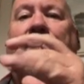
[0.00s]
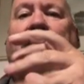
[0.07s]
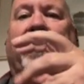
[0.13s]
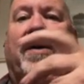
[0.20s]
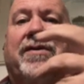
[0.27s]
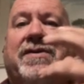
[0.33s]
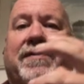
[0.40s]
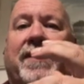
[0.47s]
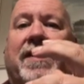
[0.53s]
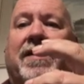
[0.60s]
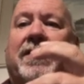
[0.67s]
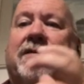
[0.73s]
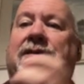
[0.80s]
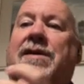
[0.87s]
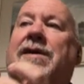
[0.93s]
those
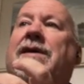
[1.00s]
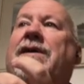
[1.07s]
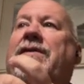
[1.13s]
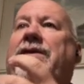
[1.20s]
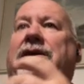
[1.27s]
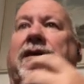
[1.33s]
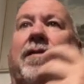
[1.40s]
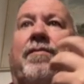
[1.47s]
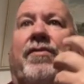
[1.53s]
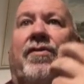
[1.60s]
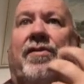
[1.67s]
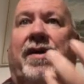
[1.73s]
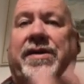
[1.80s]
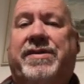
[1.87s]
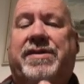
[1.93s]
figures the
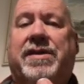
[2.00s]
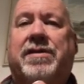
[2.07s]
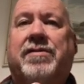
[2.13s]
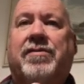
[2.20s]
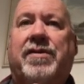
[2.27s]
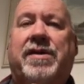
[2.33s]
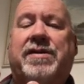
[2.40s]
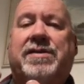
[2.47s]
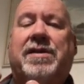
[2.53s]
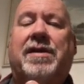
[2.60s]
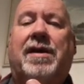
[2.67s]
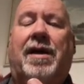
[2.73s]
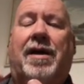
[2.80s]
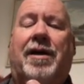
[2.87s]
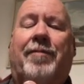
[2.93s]
price increase
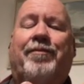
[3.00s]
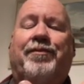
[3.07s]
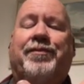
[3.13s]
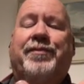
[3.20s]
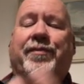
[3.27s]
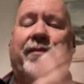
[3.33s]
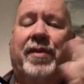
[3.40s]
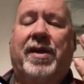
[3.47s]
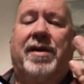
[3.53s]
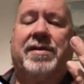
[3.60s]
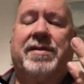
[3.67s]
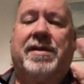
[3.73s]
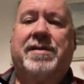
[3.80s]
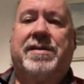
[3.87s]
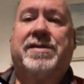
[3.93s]
that
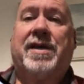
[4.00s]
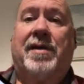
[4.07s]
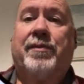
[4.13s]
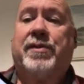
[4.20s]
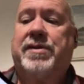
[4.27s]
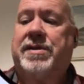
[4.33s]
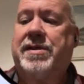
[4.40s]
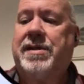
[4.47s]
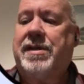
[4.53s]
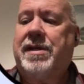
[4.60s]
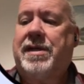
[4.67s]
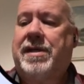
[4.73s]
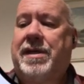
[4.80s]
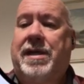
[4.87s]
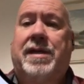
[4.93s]
has happened
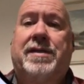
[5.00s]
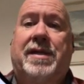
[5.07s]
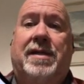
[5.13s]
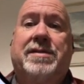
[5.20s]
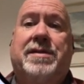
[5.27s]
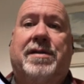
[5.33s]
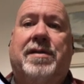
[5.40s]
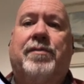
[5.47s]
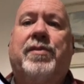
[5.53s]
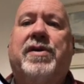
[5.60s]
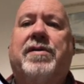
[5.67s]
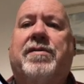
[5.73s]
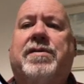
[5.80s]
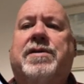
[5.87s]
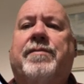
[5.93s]
in that time
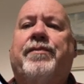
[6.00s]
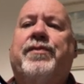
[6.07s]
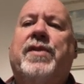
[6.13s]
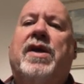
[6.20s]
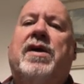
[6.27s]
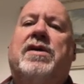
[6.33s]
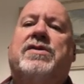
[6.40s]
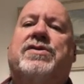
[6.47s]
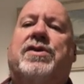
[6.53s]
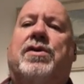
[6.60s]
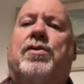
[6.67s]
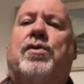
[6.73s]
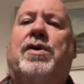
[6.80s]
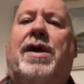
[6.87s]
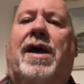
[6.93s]
period.
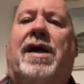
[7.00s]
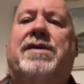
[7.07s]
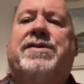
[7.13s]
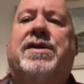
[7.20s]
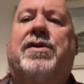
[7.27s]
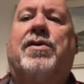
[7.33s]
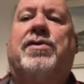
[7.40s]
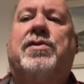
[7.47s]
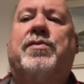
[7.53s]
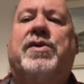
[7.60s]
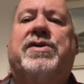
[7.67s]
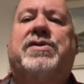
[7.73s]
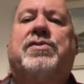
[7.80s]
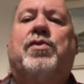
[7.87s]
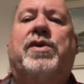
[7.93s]
So as
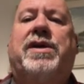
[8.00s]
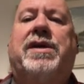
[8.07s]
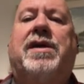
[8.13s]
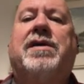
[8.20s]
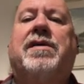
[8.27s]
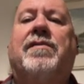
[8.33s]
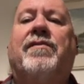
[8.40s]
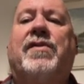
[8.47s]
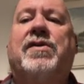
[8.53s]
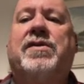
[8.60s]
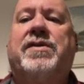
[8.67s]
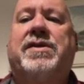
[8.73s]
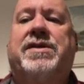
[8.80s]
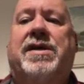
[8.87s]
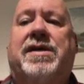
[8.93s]
economists, we convert
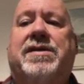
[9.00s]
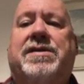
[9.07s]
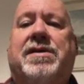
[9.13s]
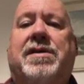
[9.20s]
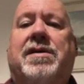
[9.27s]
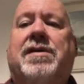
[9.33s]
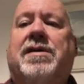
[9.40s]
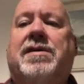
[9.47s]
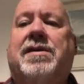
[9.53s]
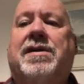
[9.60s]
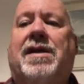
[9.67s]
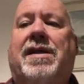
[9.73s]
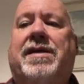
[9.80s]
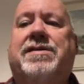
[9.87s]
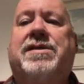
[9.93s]
the data
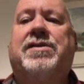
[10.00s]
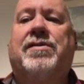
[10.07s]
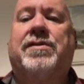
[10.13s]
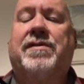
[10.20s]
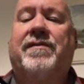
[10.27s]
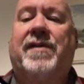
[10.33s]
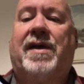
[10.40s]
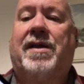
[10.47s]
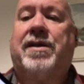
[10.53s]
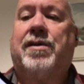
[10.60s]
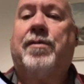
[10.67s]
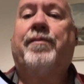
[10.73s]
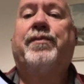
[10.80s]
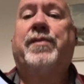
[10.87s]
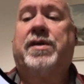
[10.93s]
collected on the
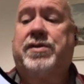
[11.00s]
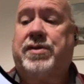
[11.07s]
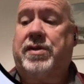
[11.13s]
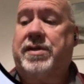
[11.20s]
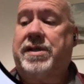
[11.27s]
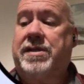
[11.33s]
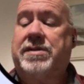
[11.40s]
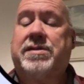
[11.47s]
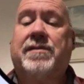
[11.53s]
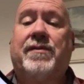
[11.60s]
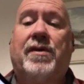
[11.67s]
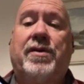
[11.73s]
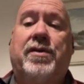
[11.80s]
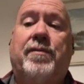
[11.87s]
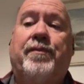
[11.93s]
value, turn it into
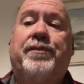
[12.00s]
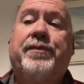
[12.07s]
volume.